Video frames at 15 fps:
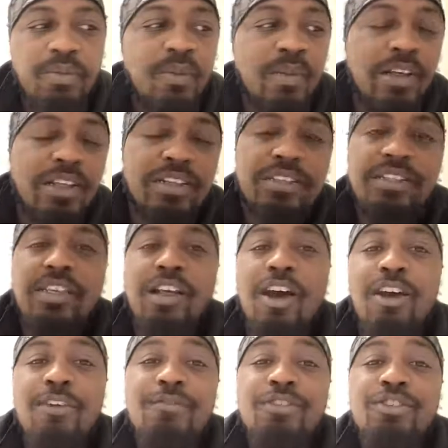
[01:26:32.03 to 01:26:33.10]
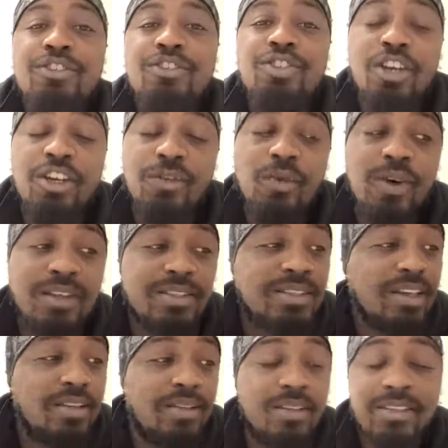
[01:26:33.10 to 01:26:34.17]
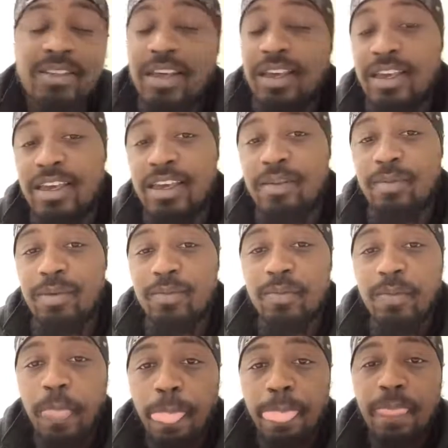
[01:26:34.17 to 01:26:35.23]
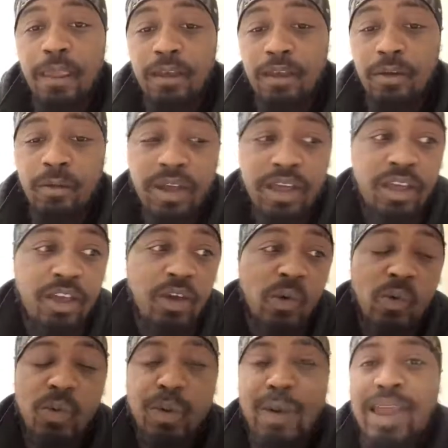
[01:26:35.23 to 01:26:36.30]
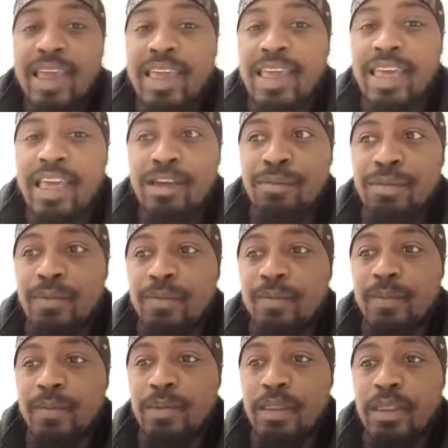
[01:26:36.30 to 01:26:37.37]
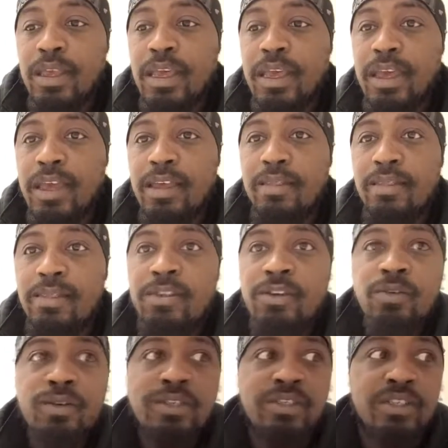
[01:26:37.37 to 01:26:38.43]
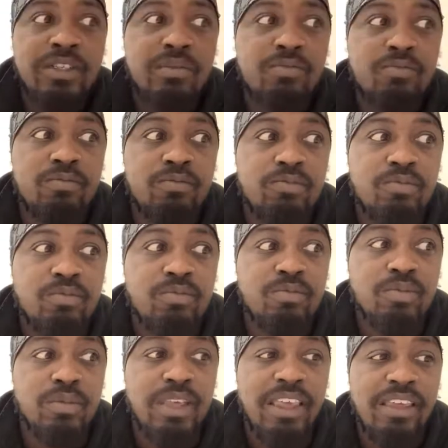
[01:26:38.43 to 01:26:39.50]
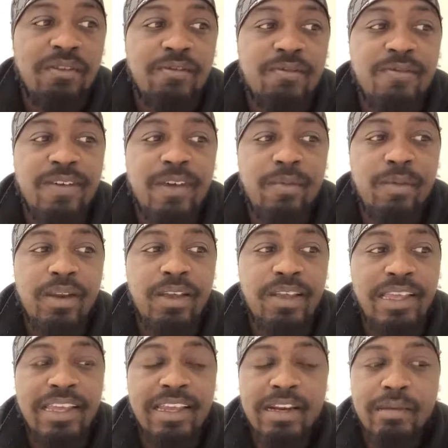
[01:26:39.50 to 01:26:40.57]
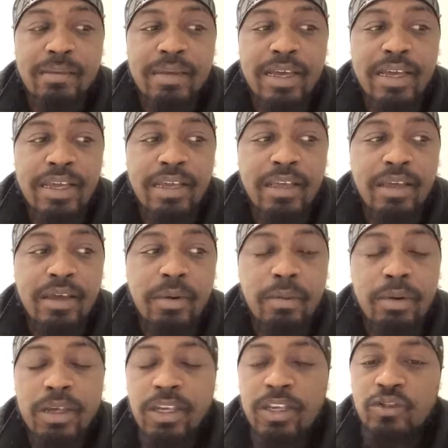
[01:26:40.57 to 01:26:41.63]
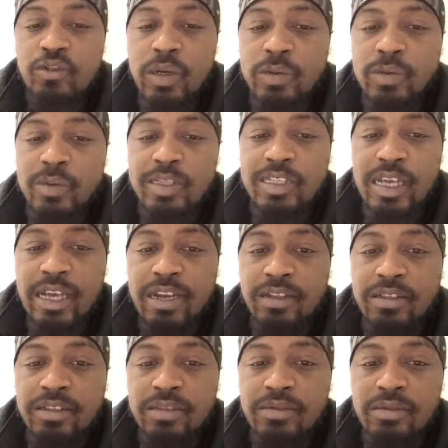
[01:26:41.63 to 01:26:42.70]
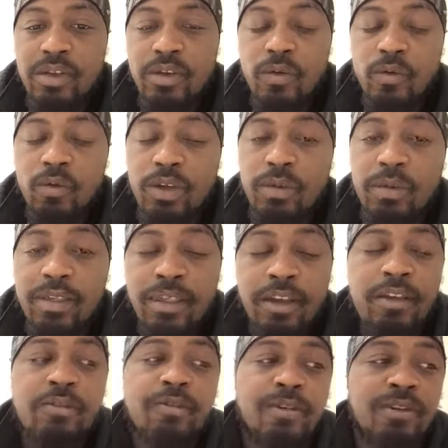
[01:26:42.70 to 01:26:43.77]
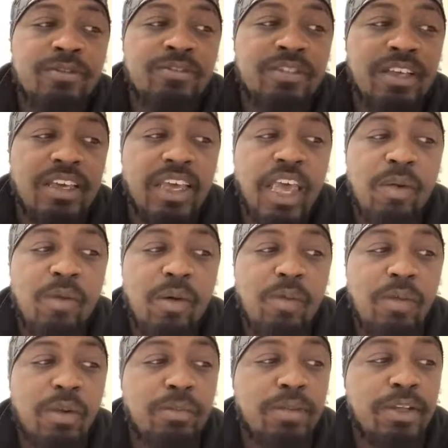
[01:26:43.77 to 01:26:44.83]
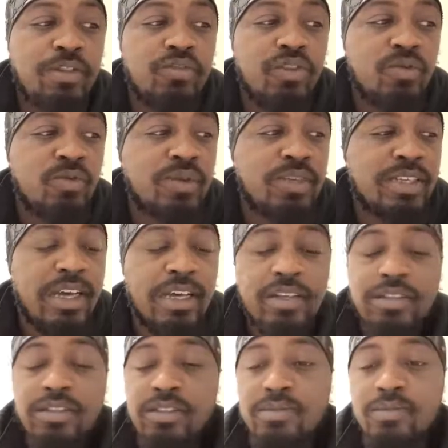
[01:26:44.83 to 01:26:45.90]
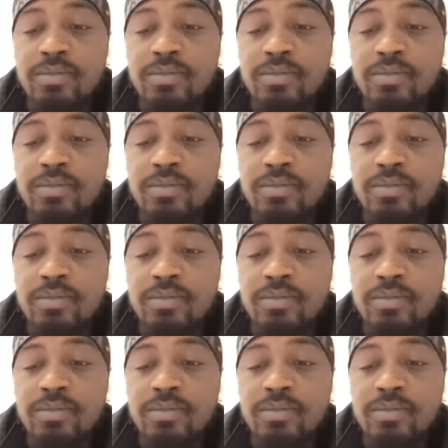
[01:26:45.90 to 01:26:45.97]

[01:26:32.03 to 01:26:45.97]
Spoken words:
Listen, Officer Shariwan said this at camp, right? We were at camp and there was some effeminate Edomite playing drums beside us. We were there first. They came up and played drums beside us.